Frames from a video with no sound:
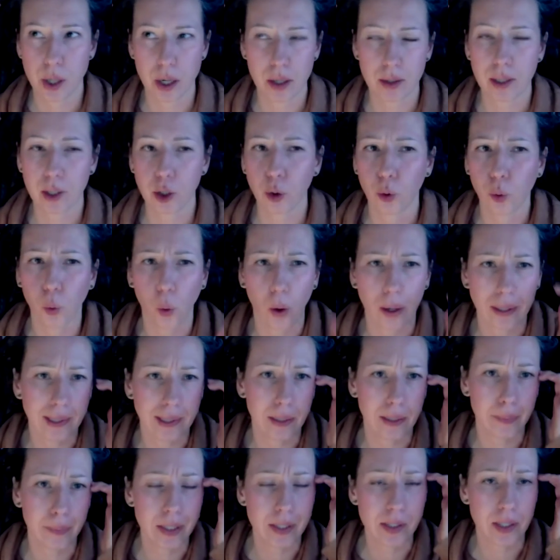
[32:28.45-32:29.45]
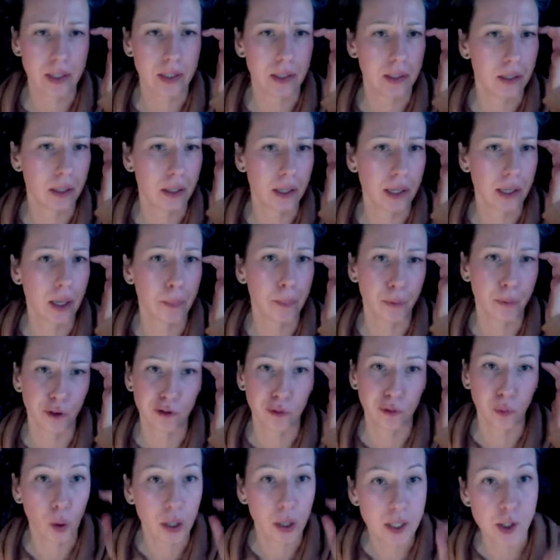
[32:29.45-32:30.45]
And I think you're quite limited in the number
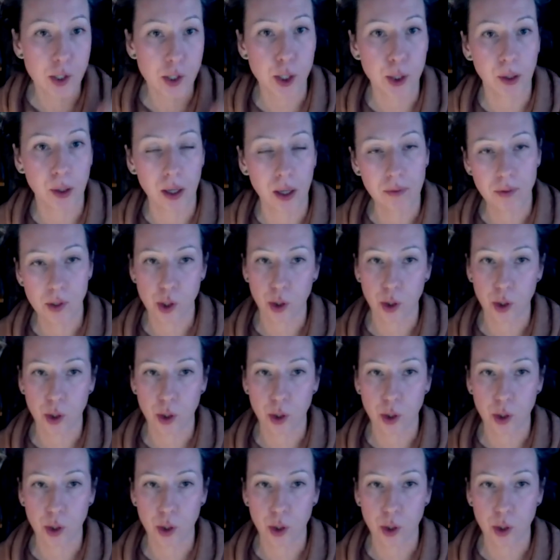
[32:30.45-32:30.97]
of words you have.